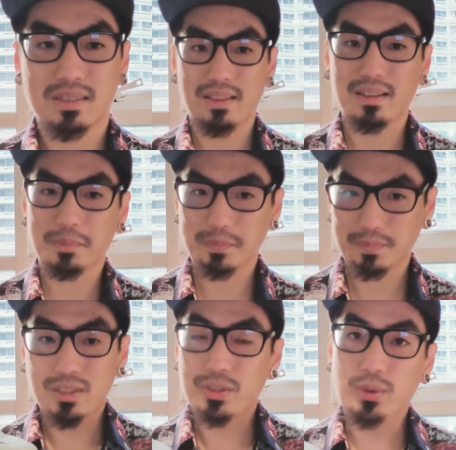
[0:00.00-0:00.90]
I think
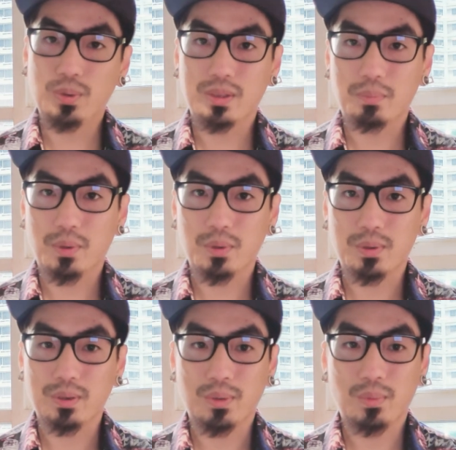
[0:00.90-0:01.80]
this shoe and the Pro
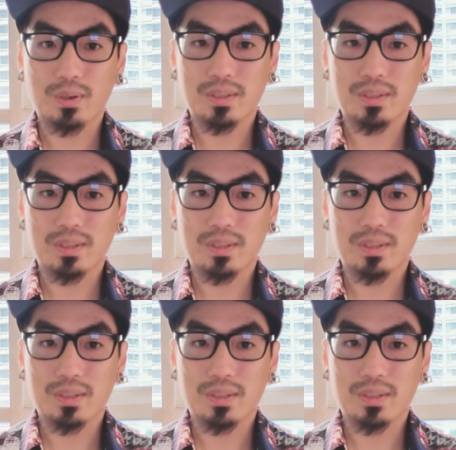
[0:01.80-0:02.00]
3